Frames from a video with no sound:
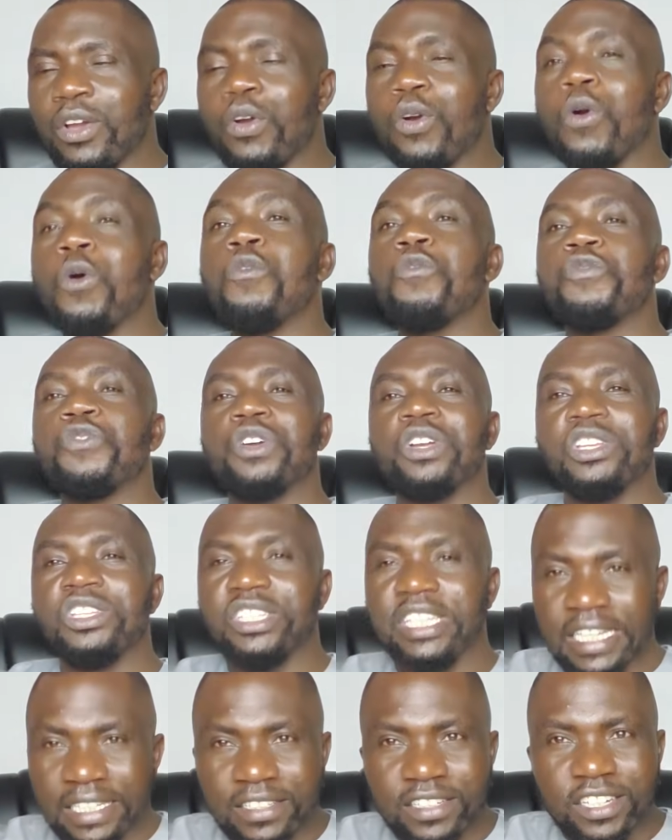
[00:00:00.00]
of
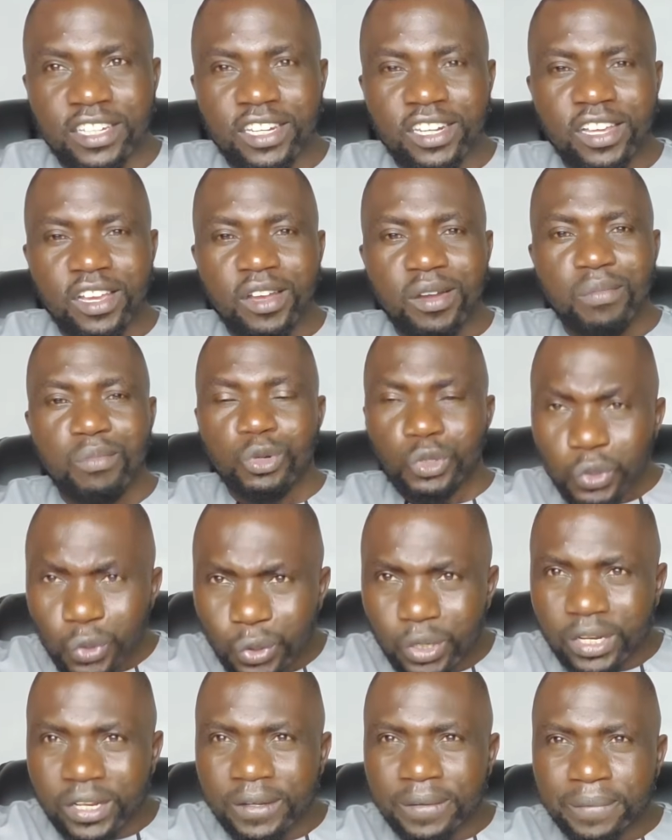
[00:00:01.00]
Justin
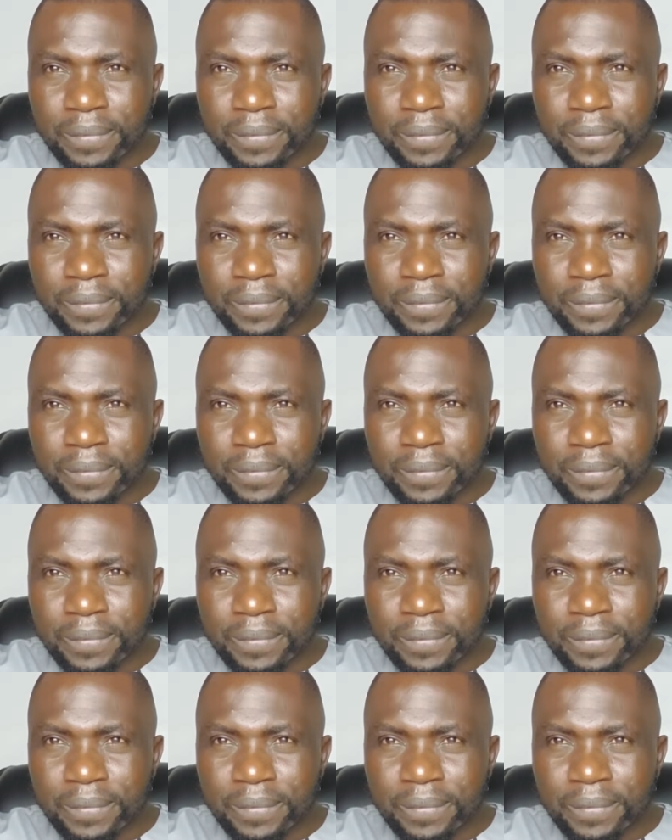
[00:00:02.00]
Muturi?